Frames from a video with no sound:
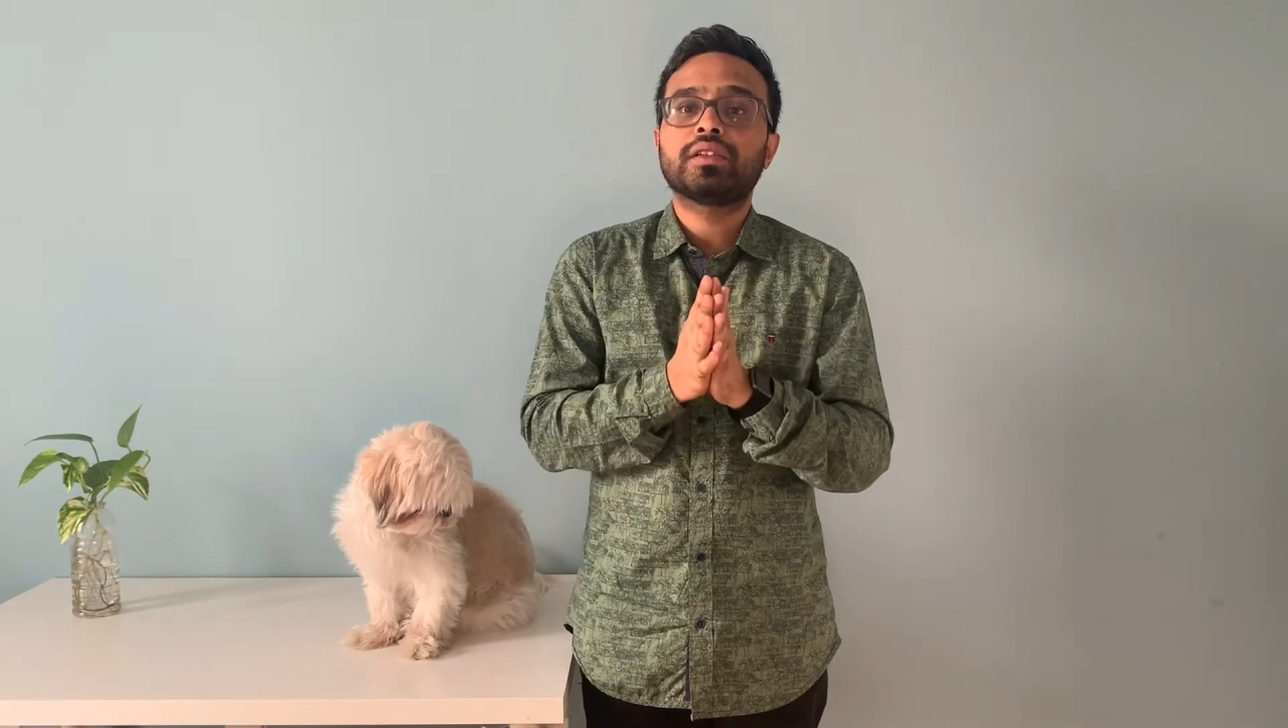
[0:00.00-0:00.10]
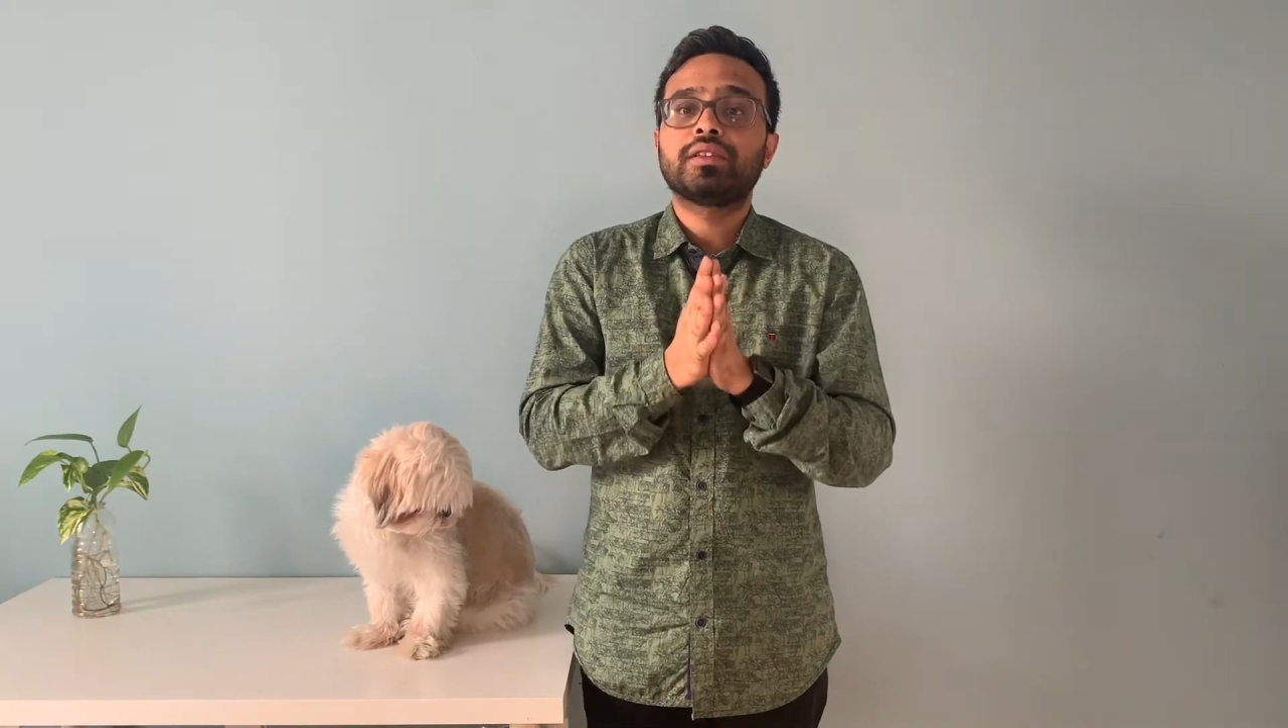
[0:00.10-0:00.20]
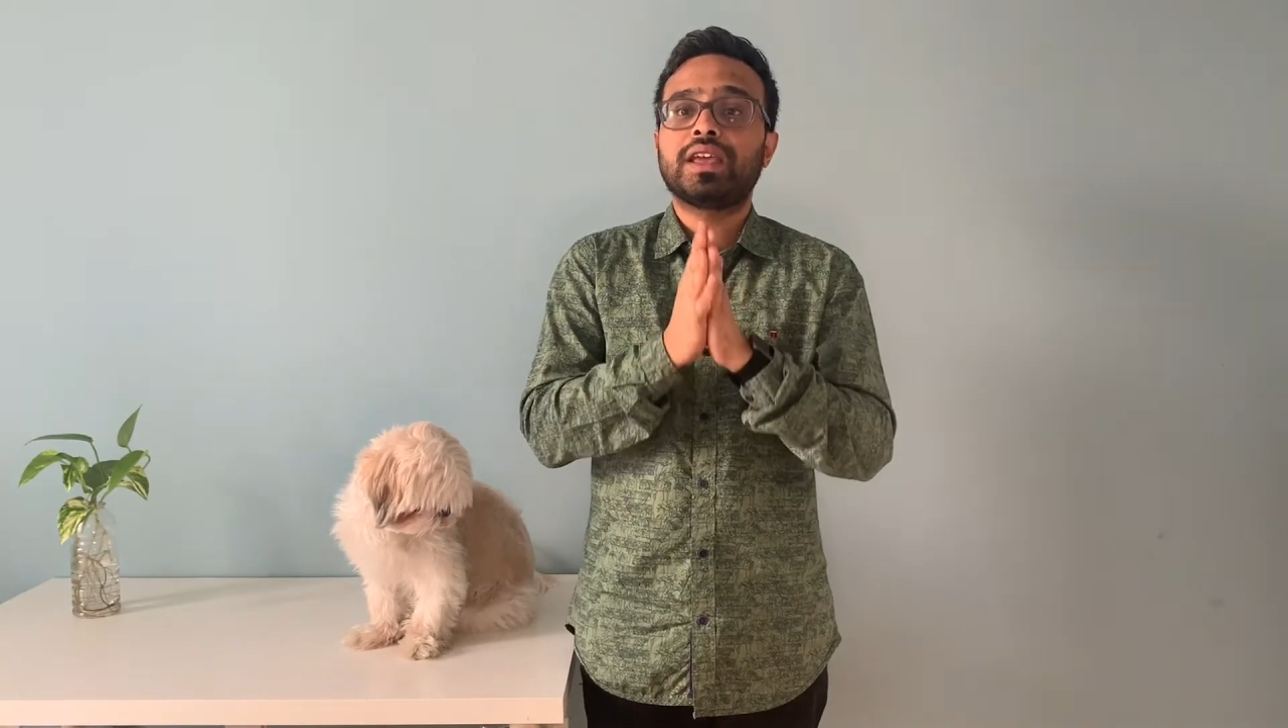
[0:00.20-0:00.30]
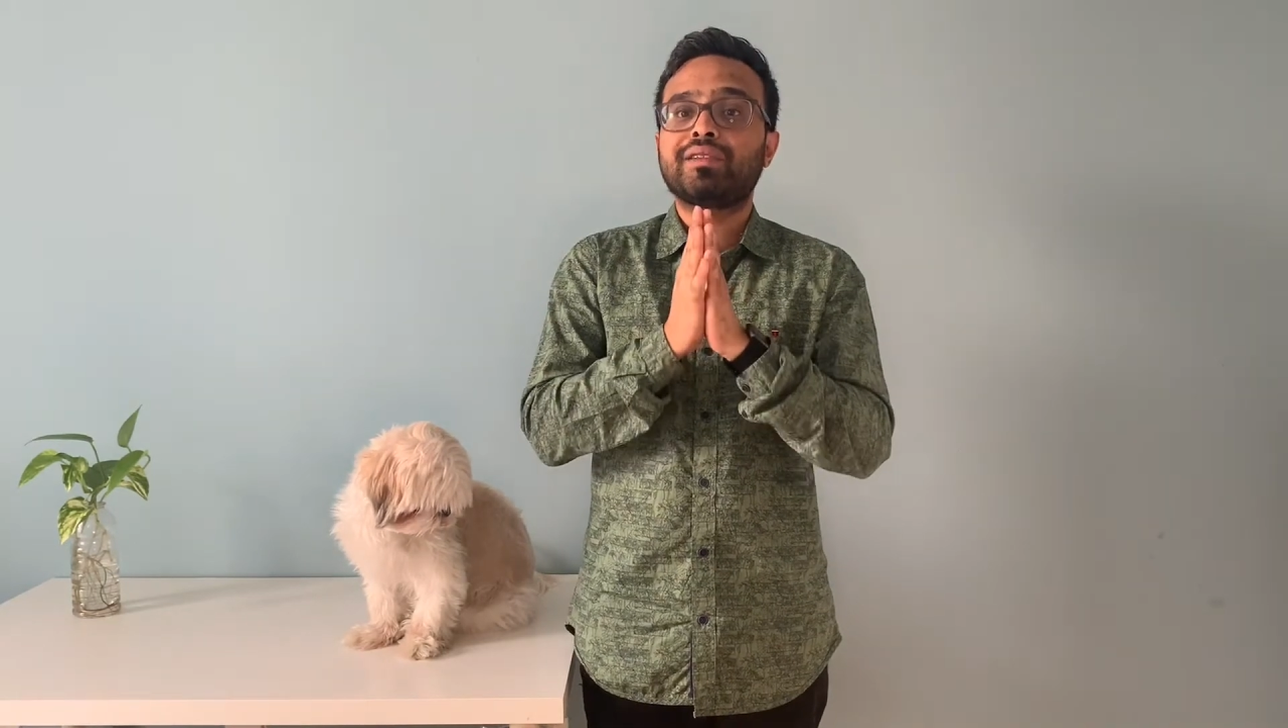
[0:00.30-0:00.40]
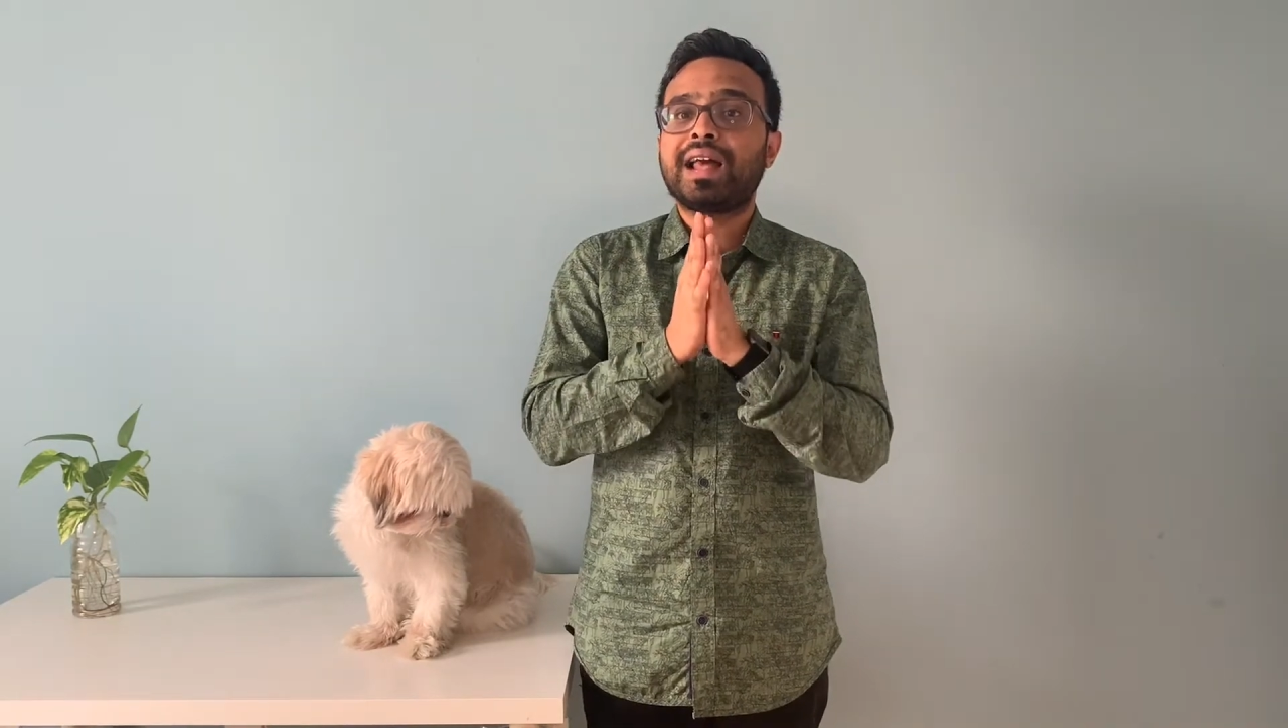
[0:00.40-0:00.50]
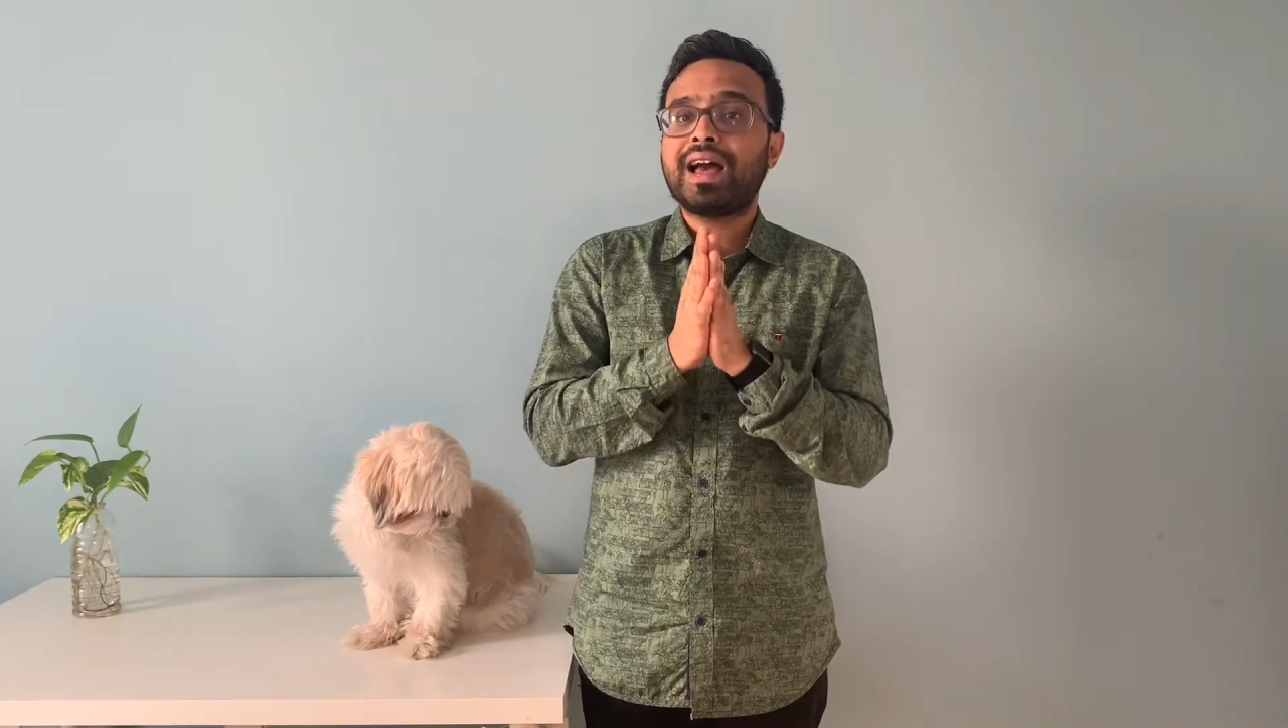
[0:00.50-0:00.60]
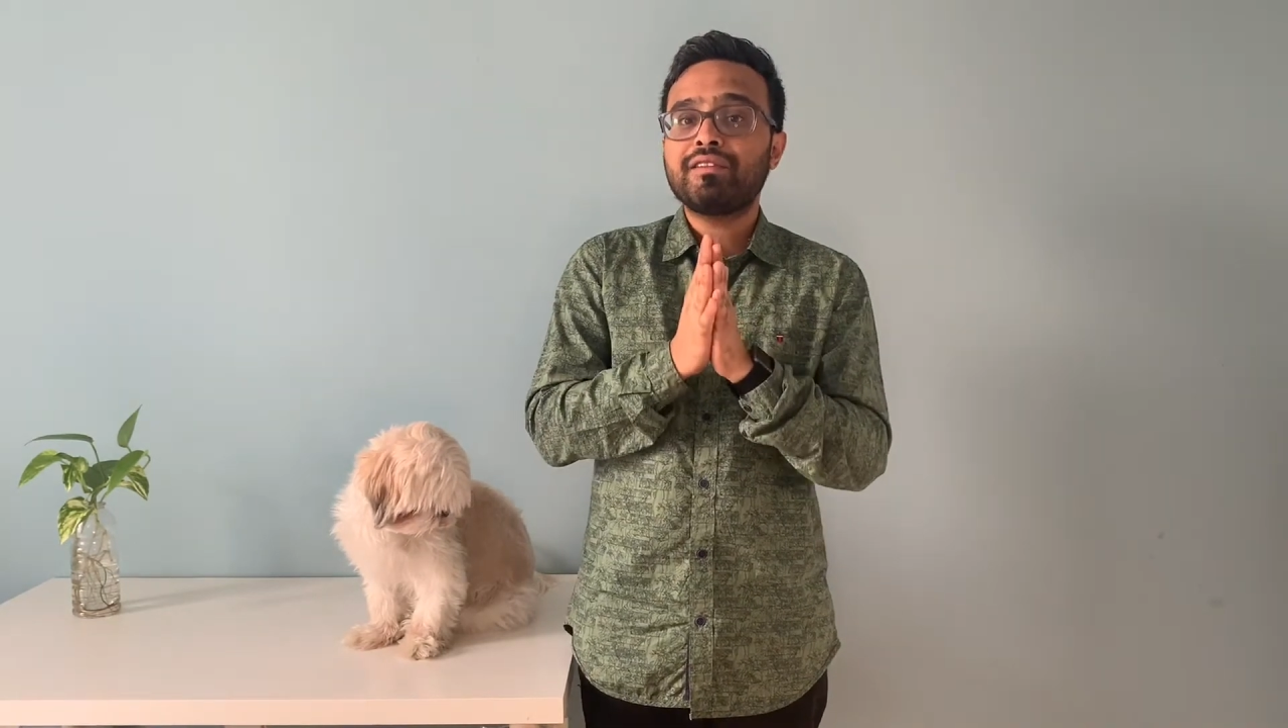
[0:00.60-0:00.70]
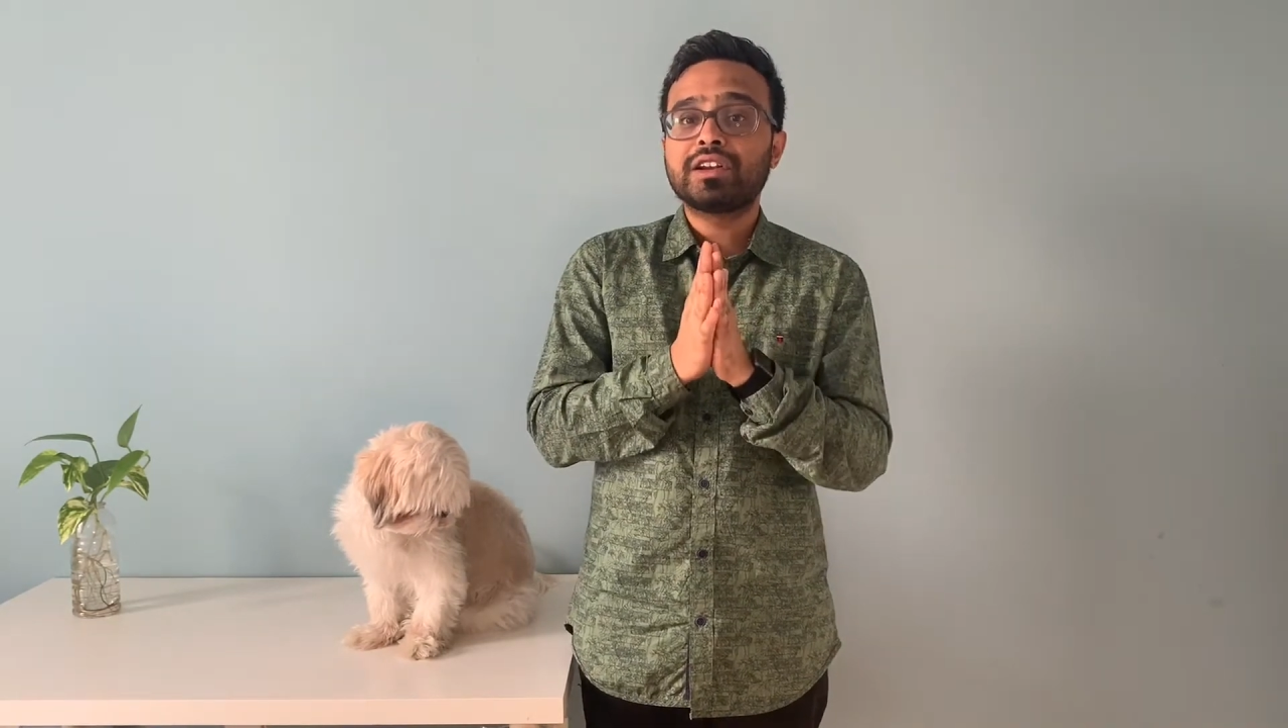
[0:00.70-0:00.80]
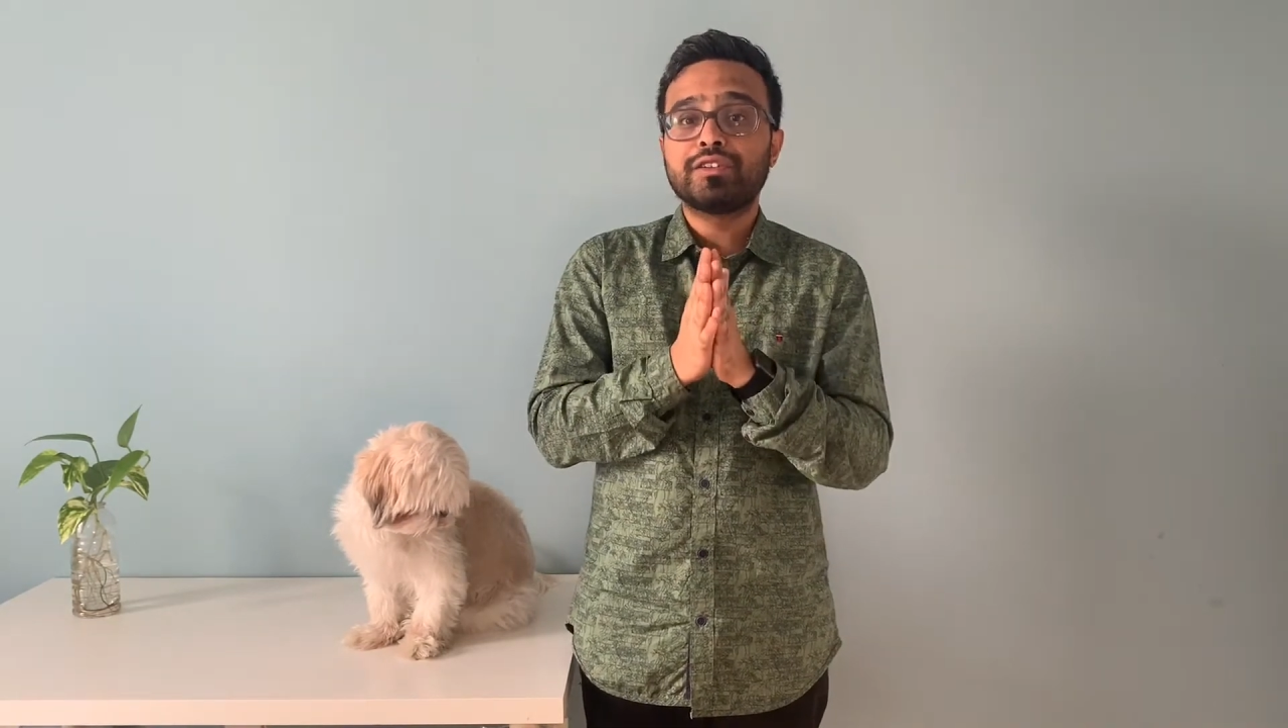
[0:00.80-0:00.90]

they will have a